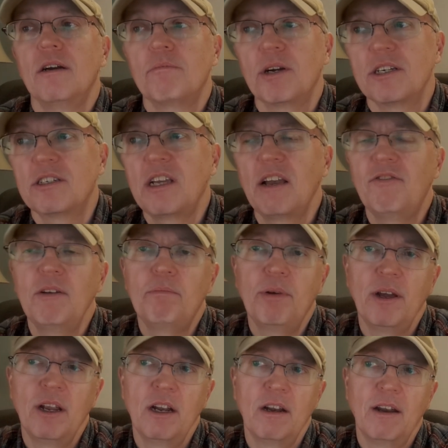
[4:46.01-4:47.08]
Bring safety
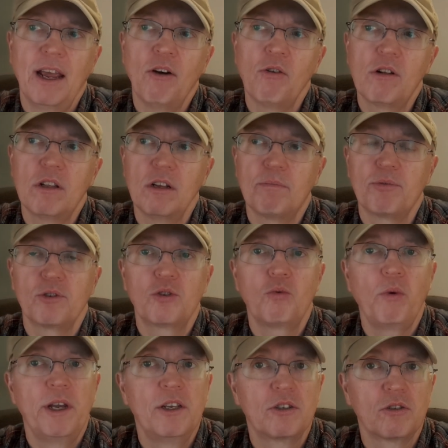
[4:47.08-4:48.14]
pin, nail clippers,
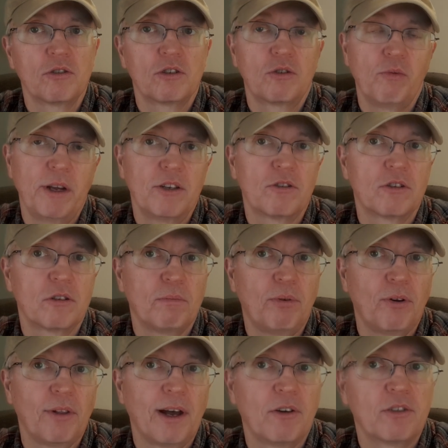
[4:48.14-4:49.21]
tweezers to
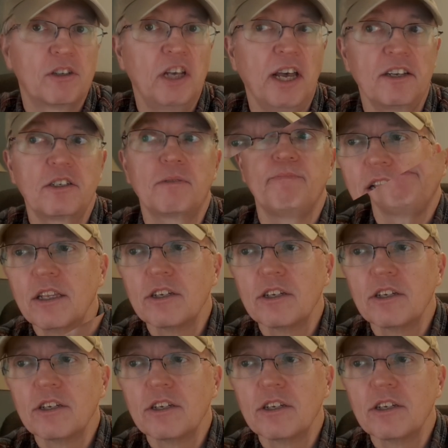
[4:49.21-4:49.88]
pull out ticks.